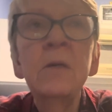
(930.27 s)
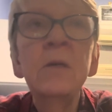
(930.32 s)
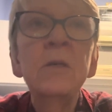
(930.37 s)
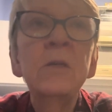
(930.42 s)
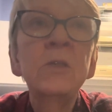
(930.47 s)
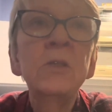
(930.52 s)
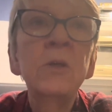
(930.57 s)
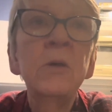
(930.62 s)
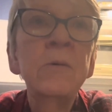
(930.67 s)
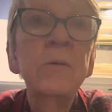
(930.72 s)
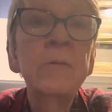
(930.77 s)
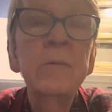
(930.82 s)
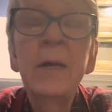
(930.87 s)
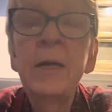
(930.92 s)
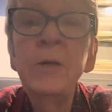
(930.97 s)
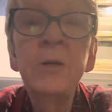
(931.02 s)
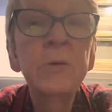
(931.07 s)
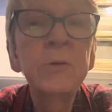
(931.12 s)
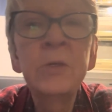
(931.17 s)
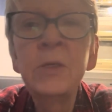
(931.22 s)
So
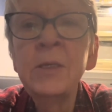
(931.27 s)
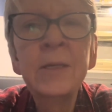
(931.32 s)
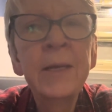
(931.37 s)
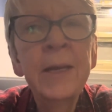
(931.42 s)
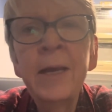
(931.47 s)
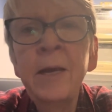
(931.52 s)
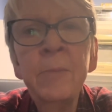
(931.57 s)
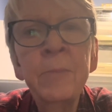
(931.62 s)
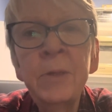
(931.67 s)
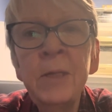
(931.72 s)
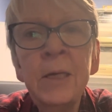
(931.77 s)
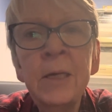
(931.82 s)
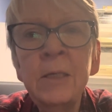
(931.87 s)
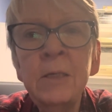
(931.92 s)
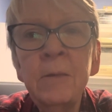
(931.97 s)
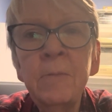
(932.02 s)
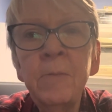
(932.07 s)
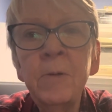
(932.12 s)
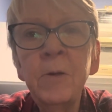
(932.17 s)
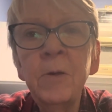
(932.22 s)
I know it can't be that
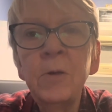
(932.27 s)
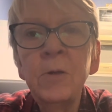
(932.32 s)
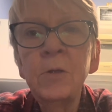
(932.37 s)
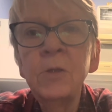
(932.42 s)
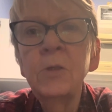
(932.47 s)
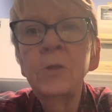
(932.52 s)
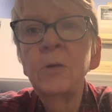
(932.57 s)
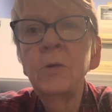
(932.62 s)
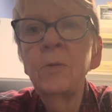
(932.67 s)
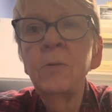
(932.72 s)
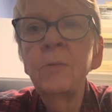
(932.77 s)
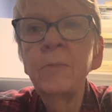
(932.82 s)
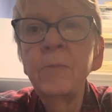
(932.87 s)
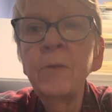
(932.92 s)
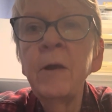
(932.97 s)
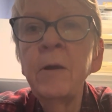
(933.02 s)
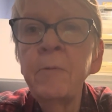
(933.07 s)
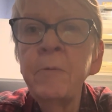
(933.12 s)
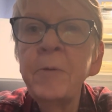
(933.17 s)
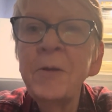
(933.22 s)
difficult, so
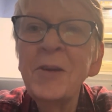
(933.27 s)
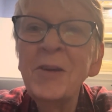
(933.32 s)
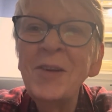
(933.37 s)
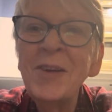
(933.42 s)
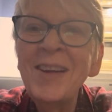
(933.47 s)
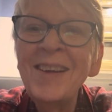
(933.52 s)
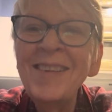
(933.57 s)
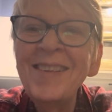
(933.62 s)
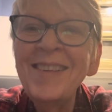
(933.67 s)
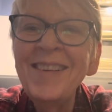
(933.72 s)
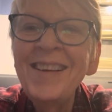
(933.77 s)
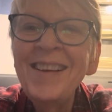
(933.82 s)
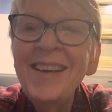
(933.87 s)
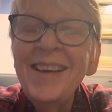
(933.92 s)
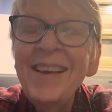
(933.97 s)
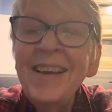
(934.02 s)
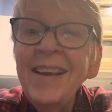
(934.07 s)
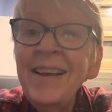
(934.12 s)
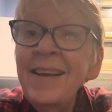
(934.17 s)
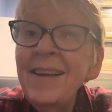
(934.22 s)
I'll figure it out.
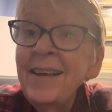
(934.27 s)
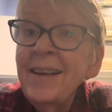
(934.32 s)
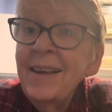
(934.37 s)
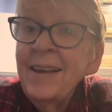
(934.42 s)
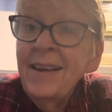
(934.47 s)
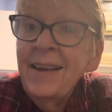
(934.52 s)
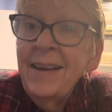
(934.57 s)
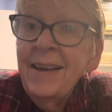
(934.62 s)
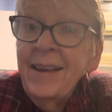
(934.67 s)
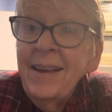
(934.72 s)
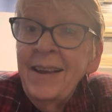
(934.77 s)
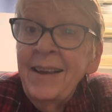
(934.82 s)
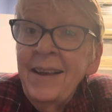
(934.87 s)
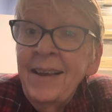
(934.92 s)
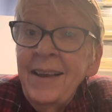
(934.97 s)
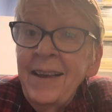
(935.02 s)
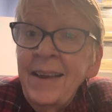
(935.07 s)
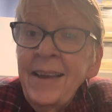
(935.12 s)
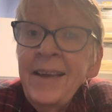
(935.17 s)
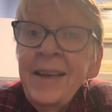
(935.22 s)

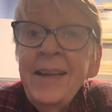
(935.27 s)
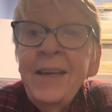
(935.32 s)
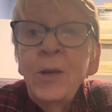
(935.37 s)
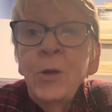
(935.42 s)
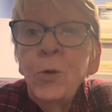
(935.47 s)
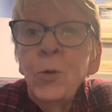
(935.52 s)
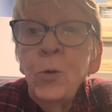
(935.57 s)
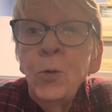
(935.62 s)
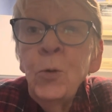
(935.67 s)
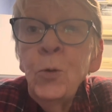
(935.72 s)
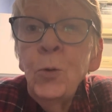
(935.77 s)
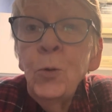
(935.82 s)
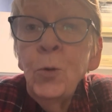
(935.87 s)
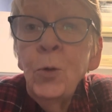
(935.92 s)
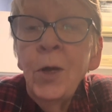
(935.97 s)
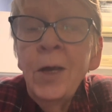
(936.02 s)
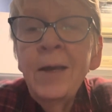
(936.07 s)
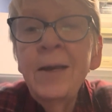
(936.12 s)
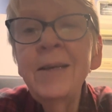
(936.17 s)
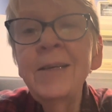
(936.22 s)

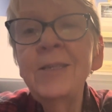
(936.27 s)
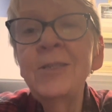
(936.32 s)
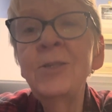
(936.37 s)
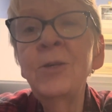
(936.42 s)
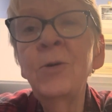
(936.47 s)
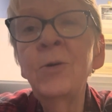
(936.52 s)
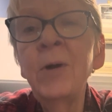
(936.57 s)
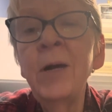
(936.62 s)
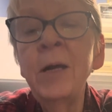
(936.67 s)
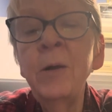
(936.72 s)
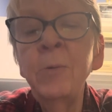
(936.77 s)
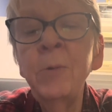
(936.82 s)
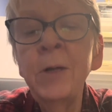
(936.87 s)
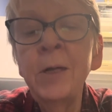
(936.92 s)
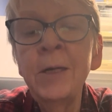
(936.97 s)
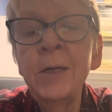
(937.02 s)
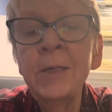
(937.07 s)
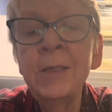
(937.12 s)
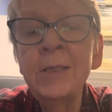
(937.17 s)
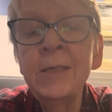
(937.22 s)
Anywho, so I
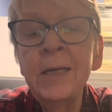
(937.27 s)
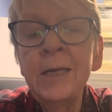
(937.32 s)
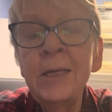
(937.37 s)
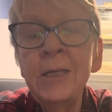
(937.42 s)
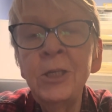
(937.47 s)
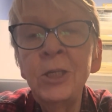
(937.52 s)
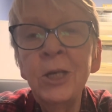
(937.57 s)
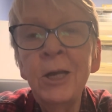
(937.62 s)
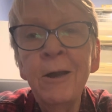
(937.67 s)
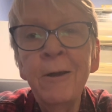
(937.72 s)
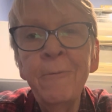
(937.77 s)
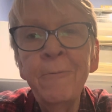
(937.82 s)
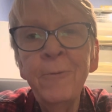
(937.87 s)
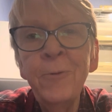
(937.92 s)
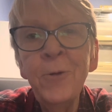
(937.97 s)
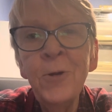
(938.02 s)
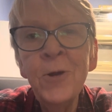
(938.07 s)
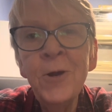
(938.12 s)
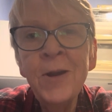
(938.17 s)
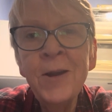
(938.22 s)
will say ciao
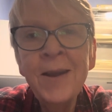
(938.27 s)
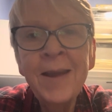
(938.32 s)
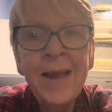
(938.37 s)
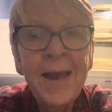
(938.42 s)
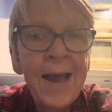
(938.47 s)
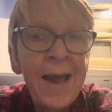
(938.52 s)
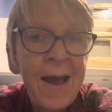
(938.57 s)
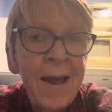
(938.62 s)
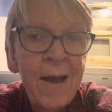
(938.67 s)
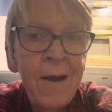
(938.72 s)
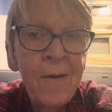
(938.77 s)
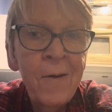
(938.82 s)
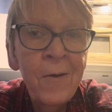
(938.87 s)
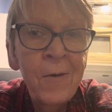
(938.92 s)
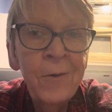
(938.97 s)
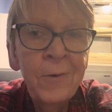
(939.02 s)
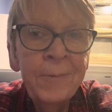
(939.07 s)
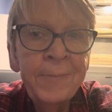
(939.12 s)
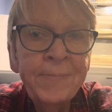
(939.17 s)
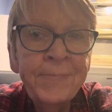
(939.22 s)
for
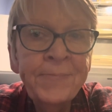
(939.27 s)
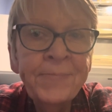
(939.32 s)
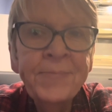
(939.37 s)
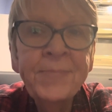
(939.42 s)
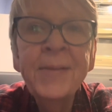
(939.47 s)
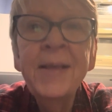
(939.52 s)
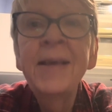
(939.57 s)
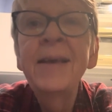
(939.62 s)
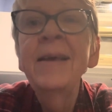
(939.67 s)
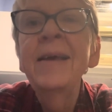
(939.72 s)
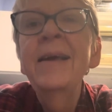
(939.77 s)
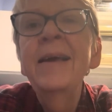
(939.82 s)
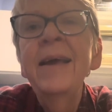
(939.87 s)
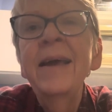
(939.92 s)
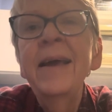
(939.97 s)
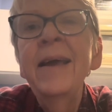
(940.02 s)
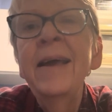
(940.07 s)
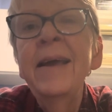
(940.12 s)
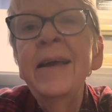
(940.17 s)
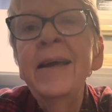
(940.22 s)
now.
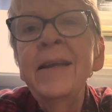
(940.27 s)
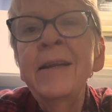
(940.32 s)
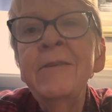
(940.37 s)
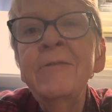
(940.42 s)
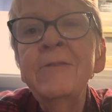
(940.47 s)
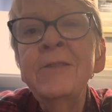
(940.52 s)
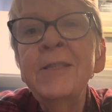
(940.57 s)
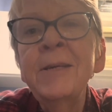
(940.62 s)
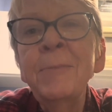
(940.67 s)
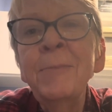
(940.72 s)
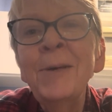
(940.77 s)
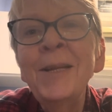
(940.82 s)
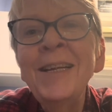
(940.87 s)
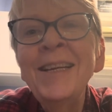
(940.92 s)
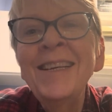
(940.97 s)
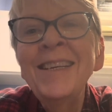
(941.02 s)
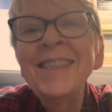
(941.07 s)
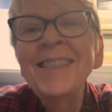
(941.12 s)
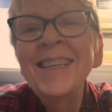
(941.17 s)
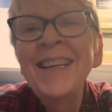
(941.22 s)
And if somebody
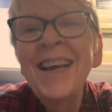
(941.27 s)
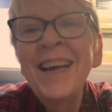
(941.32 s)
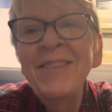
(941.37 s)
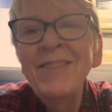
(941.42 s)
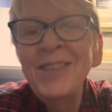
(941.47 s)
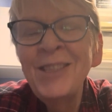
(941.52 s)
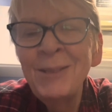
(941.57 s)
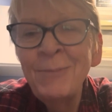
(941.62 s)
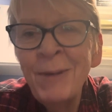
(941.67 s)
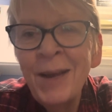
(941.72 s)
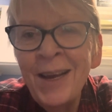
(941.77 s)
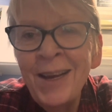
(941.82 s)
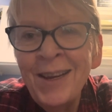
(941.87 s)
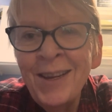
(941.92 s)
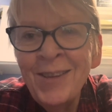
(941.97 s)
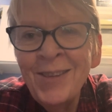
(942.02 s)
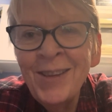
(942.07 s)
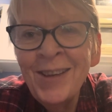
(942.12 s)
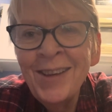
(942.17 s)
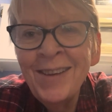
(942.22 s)
doesn't have a smile
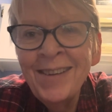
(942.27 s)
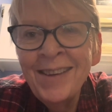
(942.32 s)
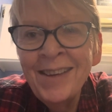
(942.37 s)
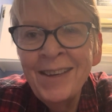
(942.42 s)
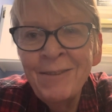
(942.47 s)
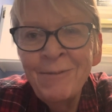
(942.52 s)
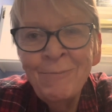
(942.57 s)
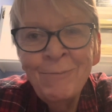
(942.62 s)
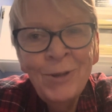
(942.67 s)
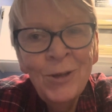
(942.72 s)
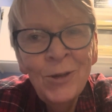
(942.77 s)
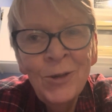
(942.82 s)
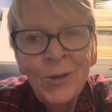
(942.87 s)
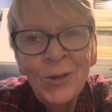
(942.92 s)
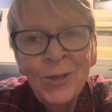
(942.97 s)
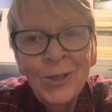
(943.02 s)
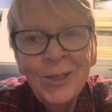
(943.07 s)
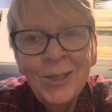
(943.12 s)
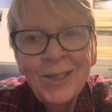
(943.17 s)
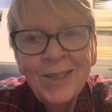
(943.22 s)
out there, give them
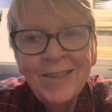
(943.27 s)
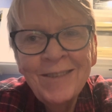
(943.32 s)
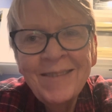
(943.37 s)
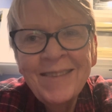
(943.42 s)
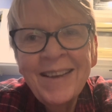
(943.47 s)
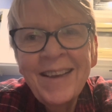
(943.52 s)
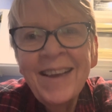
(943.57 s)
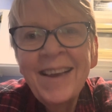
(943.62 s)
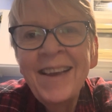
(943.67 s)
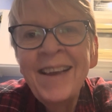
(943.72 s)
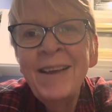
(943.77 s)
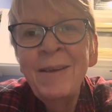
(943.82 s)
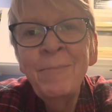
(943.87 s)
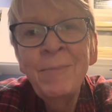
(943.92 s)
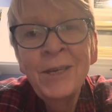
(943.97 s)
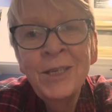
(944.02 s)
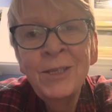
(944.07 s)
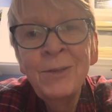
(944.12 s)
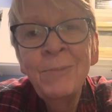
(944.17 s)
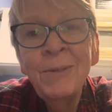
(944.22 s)
yours. It
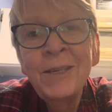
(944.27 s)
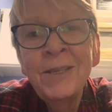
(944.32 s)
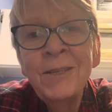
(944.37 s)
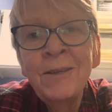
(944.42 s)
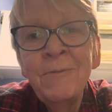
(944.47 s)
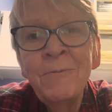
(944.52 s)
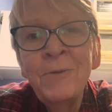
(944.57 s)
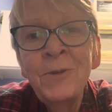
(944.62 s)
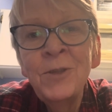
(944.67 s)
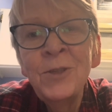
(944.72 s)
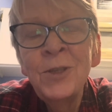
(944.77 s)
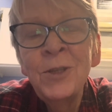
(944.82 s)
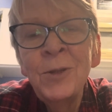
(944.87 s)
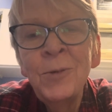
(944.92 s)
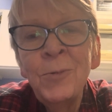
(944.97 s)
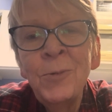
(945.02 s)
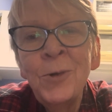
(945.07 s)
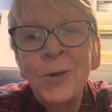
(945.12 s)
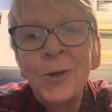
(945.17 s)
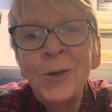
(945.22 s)
makes a big difference in the
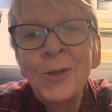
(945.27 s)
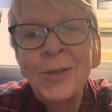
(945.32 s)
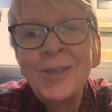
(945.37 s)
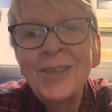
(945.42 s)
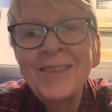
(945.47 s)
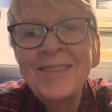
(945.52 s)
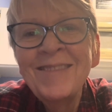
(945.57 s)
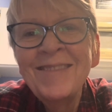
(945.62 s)
world.